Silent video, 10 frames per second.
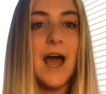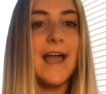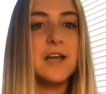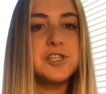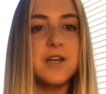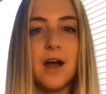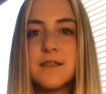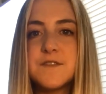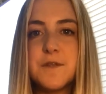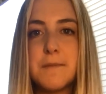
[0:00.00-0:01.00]
I actually
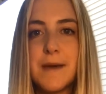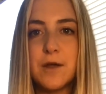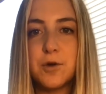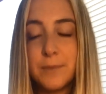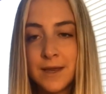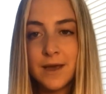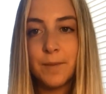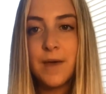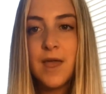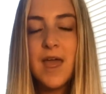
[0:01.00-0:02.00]
got this from the medical medium,